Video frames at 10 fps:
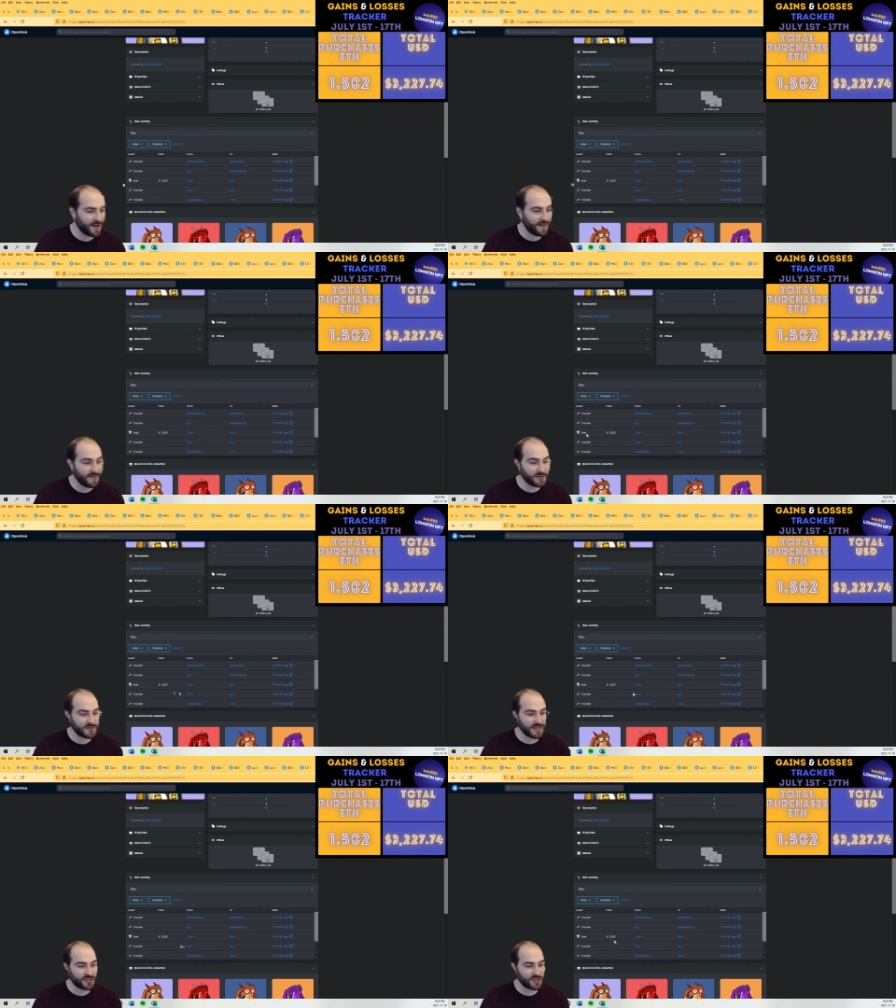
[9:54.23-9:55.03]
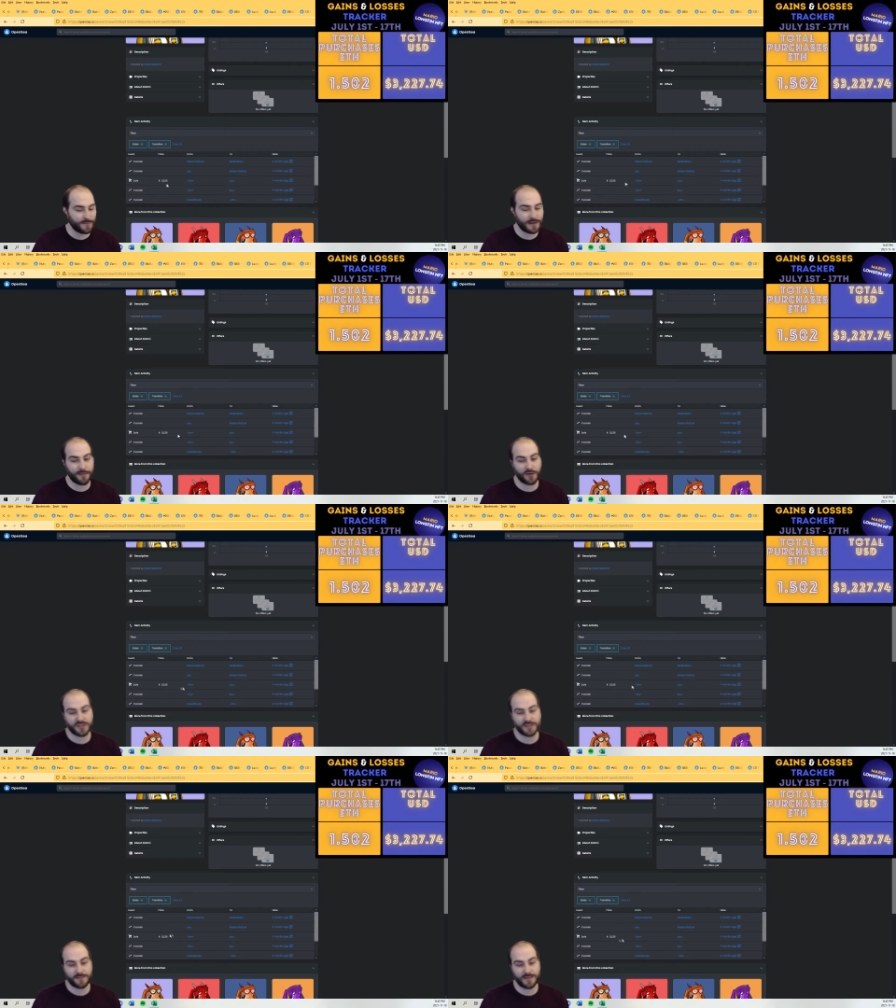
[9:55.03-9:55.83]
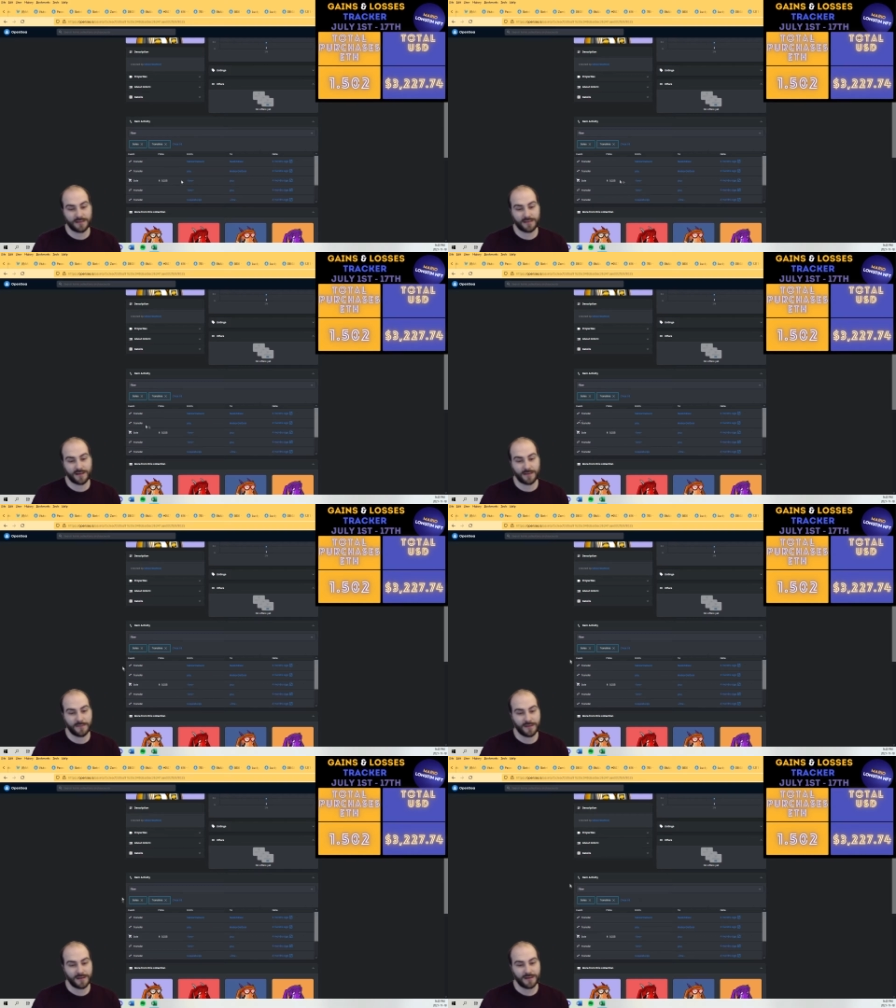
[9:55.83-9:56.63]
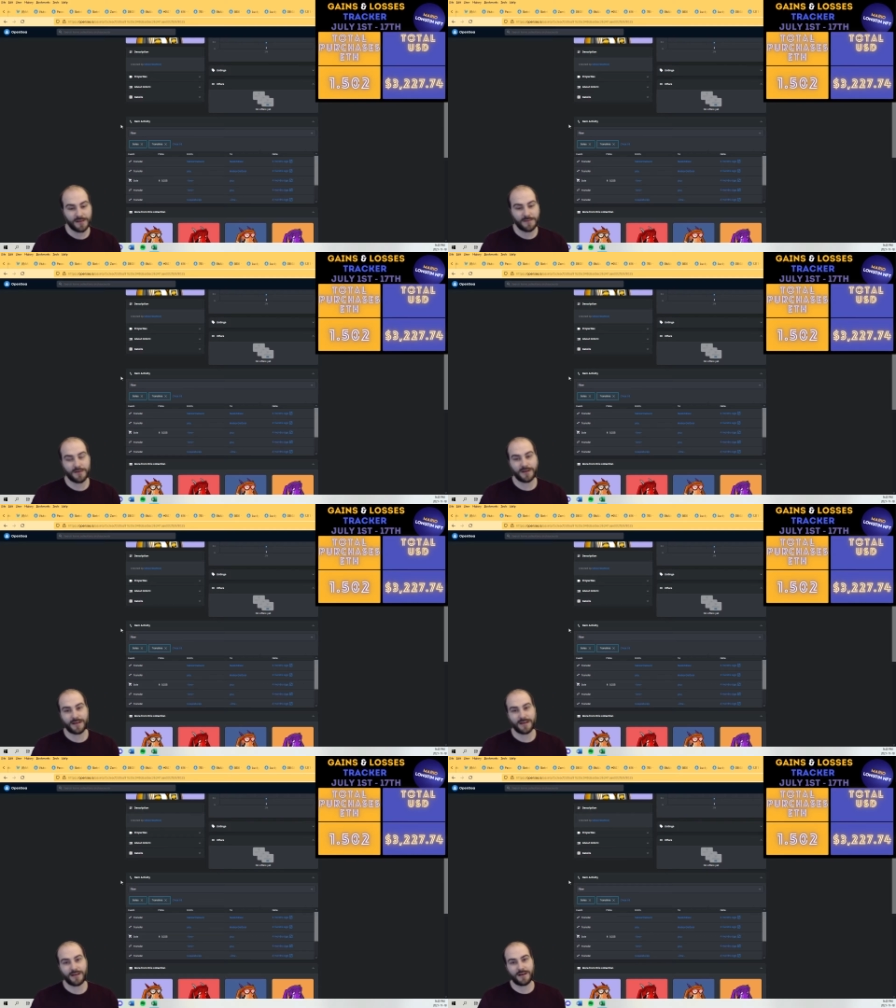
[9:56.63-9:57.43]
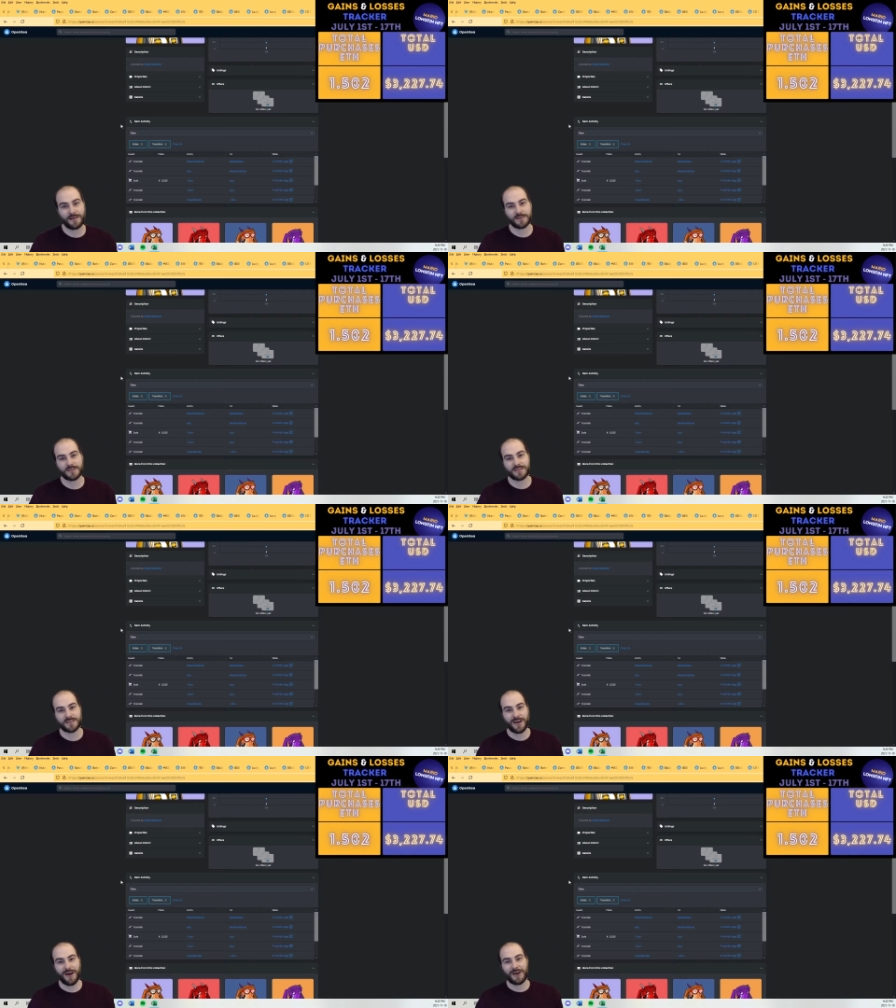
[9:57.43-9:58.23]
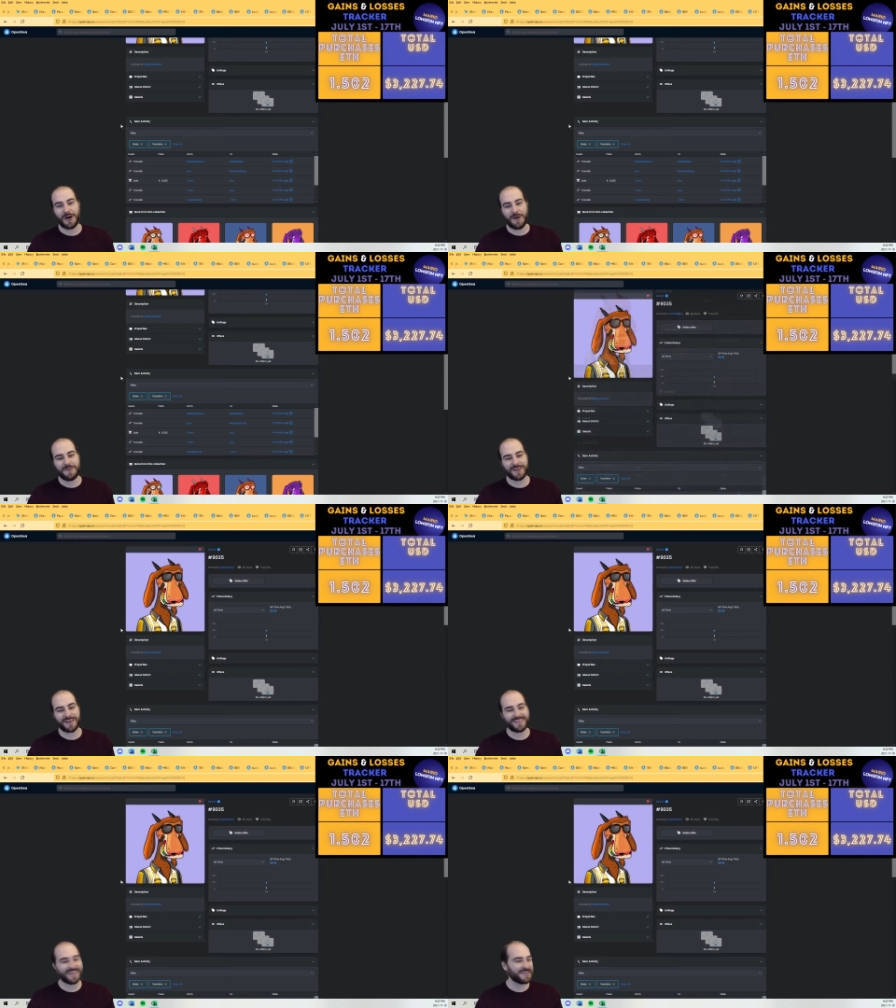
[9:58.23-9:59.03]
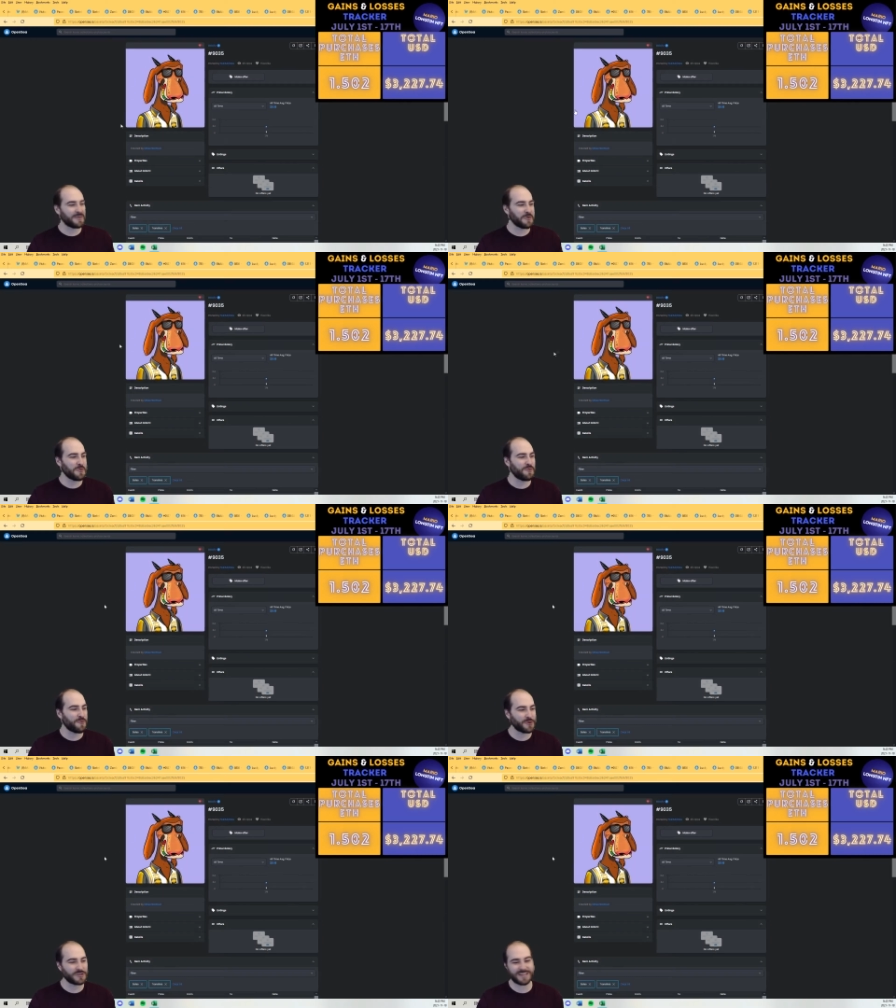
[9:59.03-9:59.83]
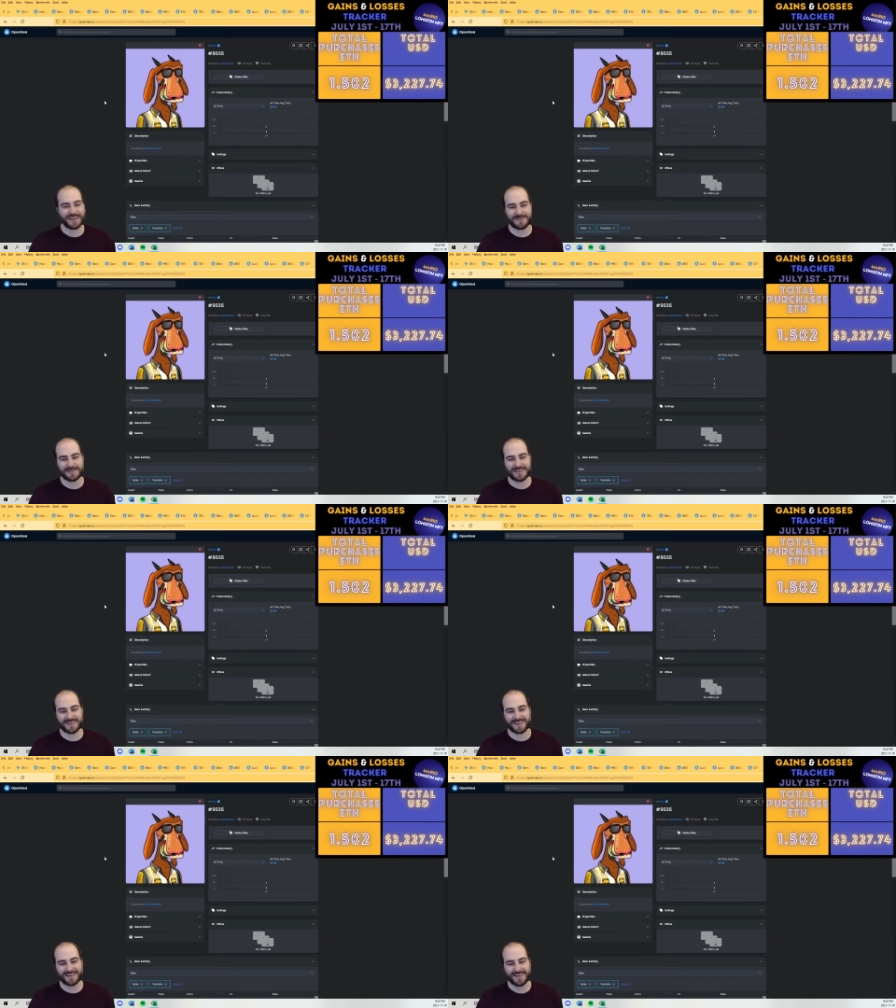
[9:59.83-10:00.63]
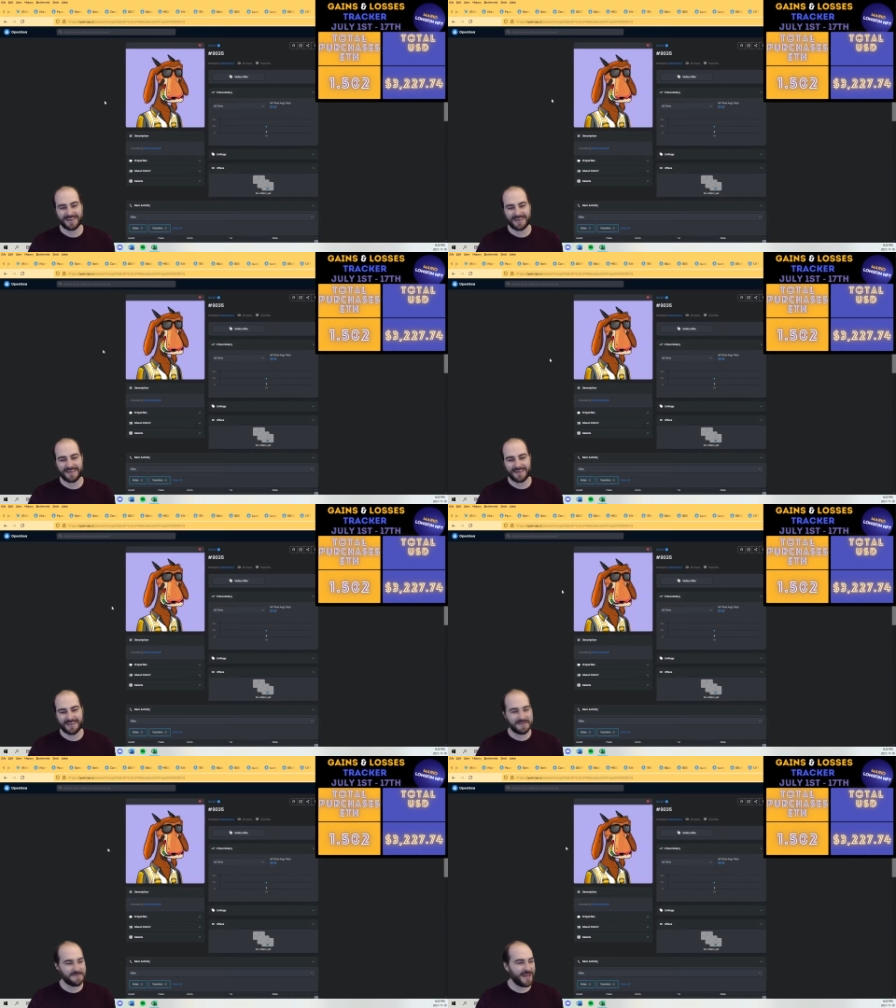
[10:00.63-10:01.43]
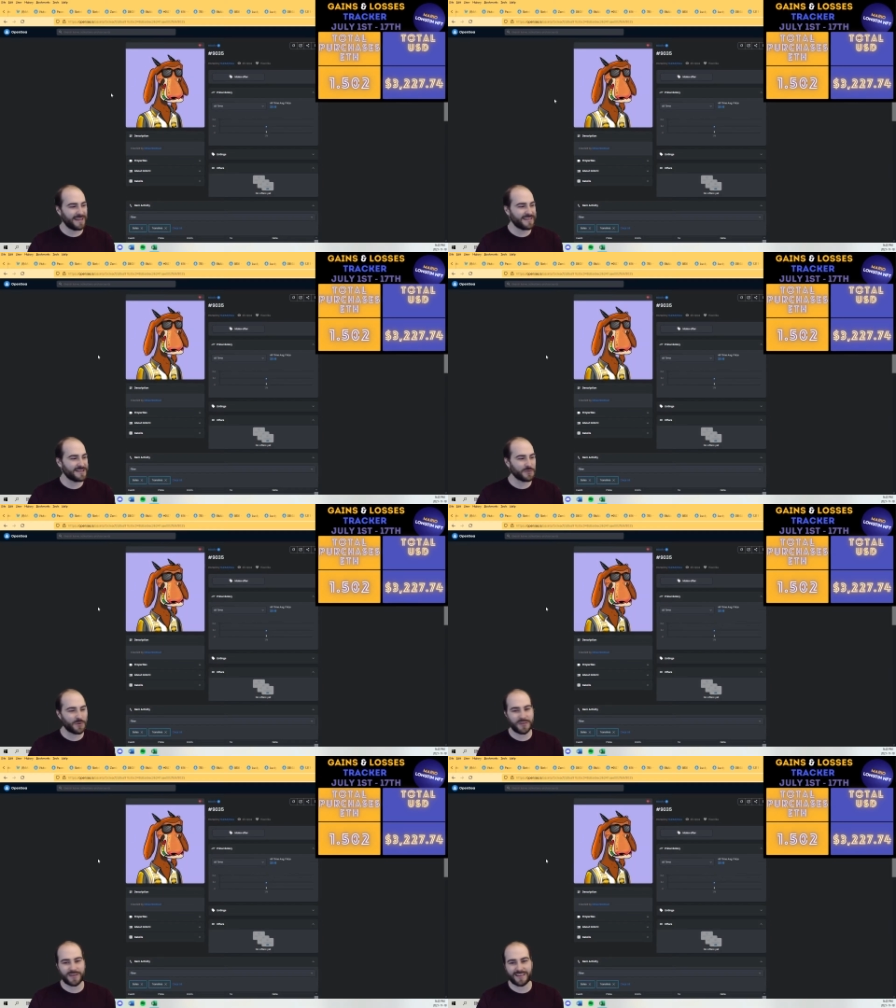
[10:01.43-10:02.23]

This was actually a big purchase to me at the time, but I was confident that the whole forge thing was gonna make these worth it.